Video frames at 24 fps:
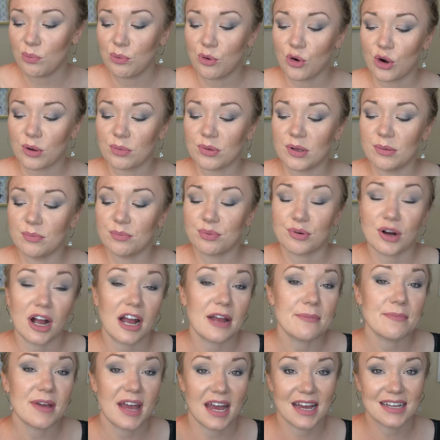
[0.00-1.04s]
Pore Blem
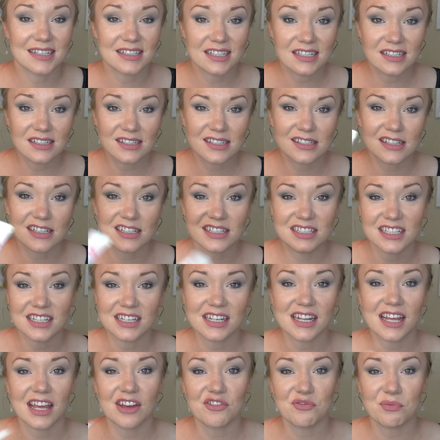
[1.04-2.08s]
Prime Essence. This
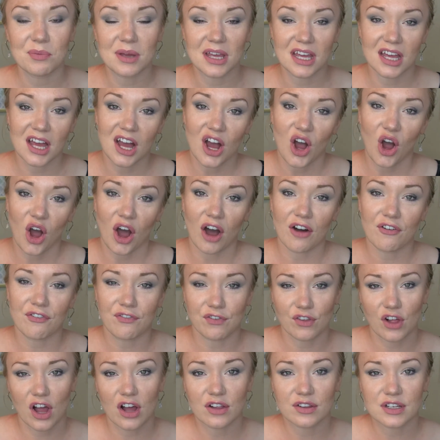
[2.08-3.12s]
didn't give me a
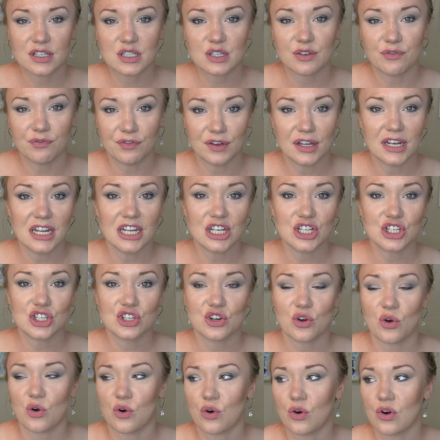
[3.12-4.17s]
flawless
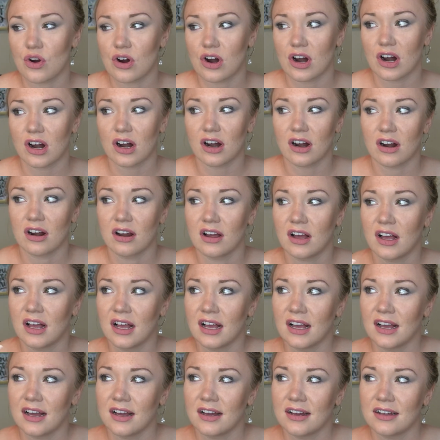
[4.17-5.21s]
finish or
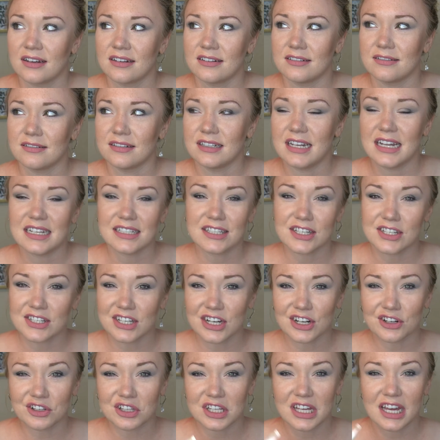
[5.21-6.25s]

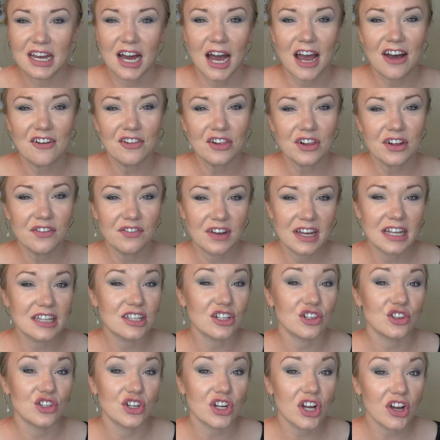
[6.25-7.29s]
necessarily elevate
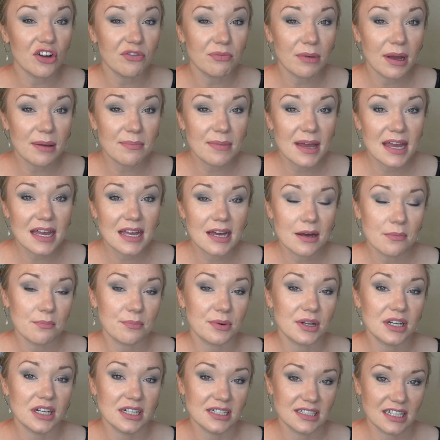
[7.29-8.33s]
the look of my makeup,
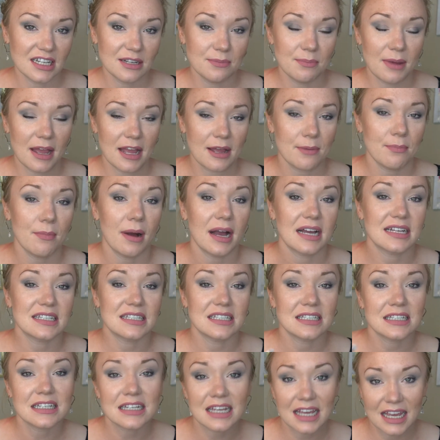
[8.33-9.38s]
but it did make my
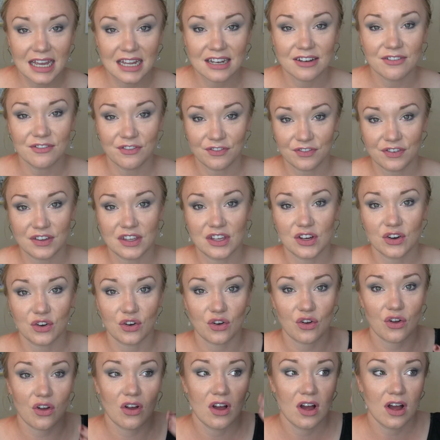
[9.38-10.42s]
skin
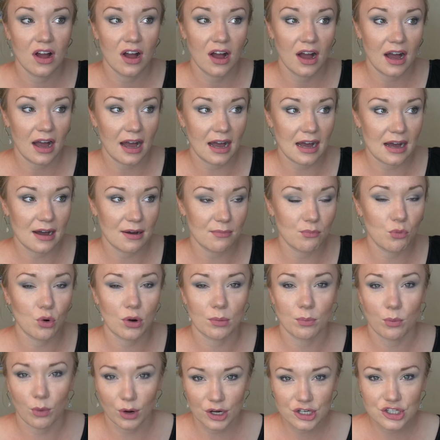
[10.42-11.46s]
feel
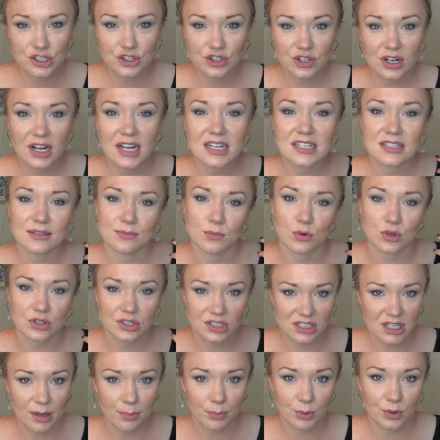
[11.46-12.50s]
more moisturized and more
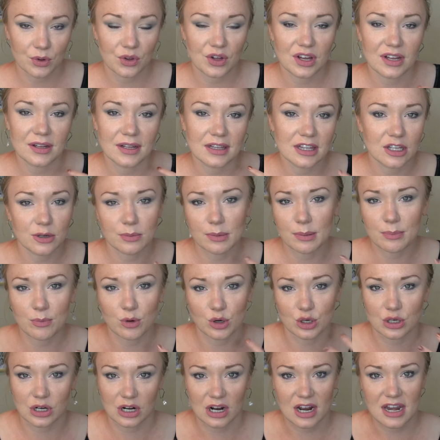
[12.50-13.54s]
supple, a little bit
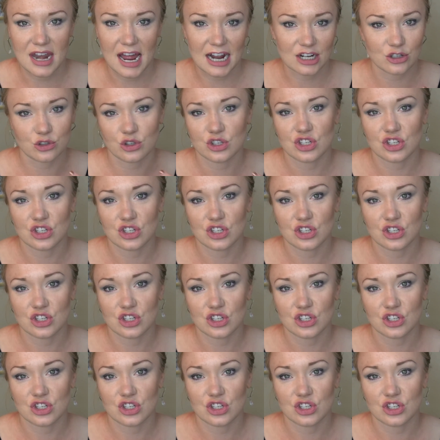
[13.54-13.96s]
more naturally